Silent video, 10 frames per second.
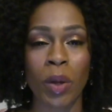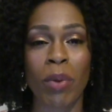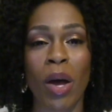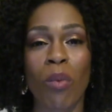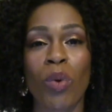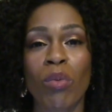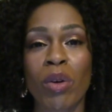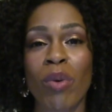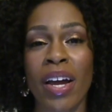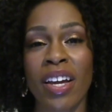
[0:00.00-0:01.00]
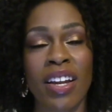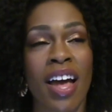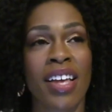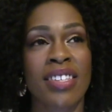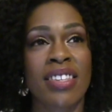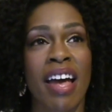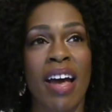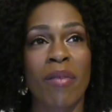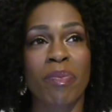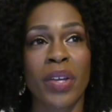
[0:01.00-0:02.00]
But when we recognize
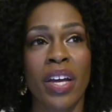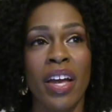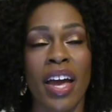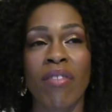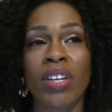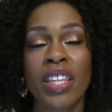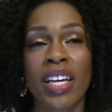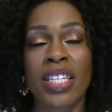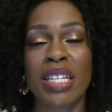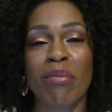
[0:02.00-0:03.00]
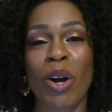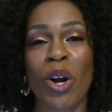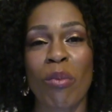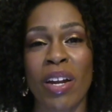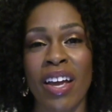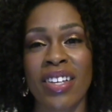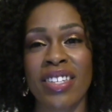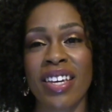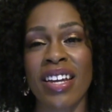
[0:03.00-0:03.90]
that everything is impermanent,